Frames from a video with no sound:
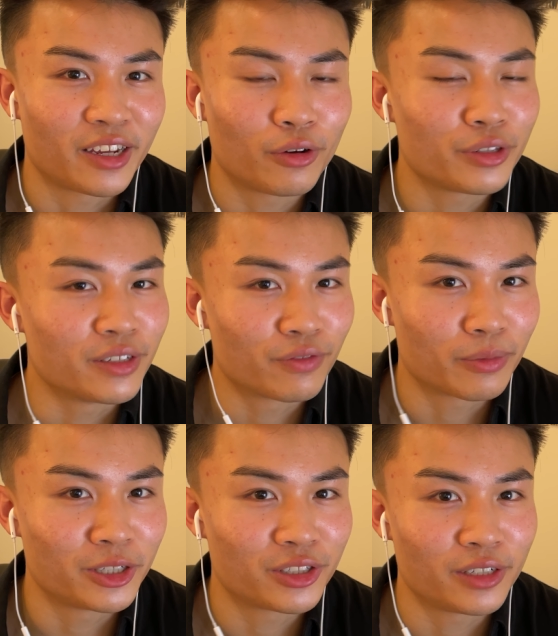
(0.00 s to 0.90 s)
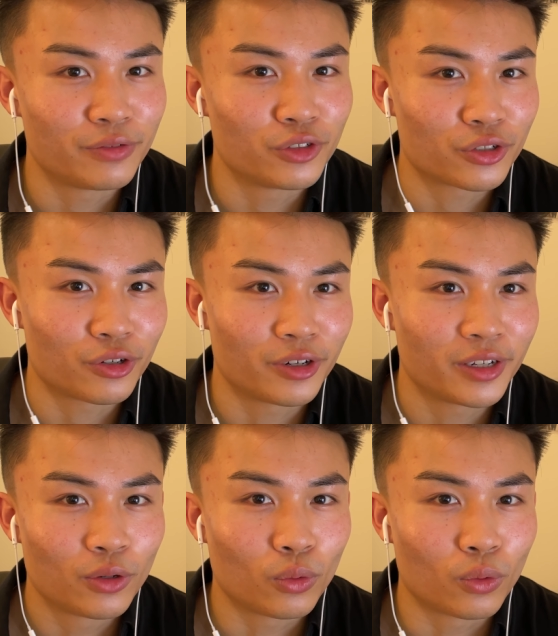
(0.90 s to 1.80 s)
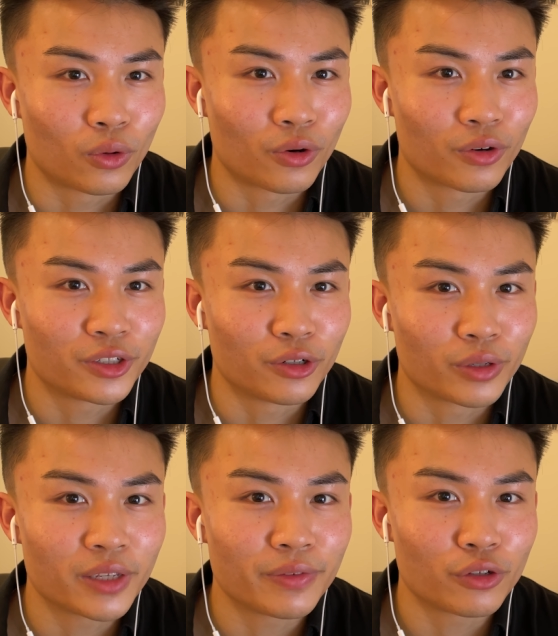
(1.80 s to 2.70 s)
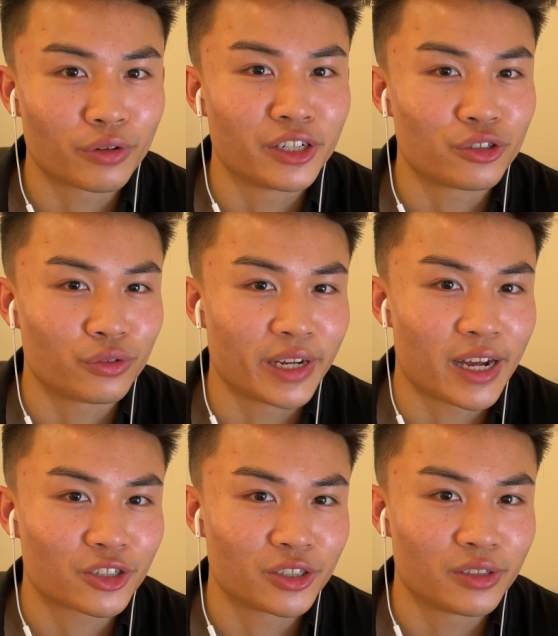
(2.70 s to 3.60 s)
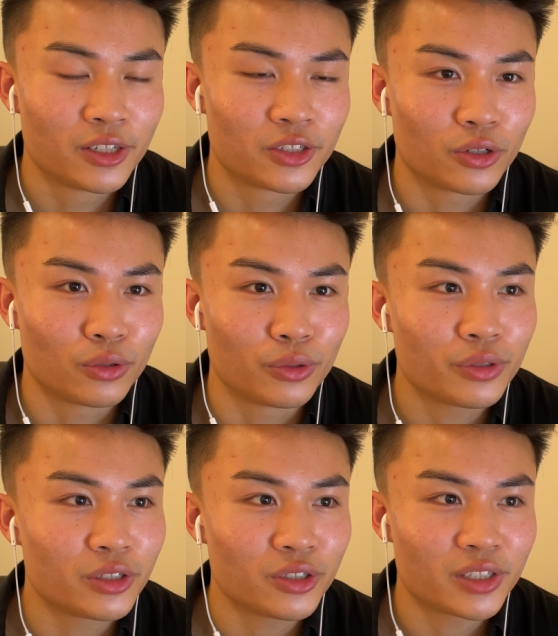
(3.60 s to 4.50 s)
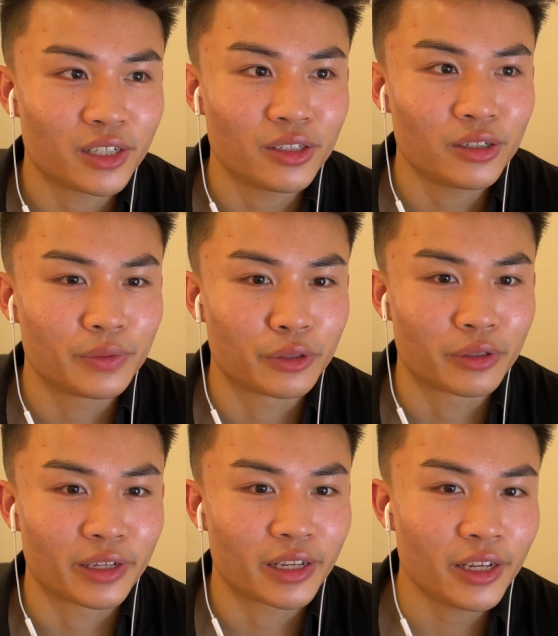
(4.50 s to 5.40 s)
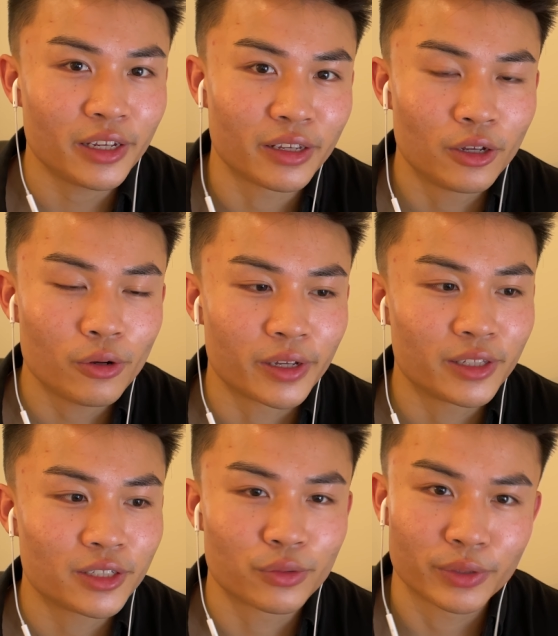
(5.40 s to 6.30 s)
all the information that you've just heard or, giving your initial reaction. So you can just tell the interviewer hey, okay, this is really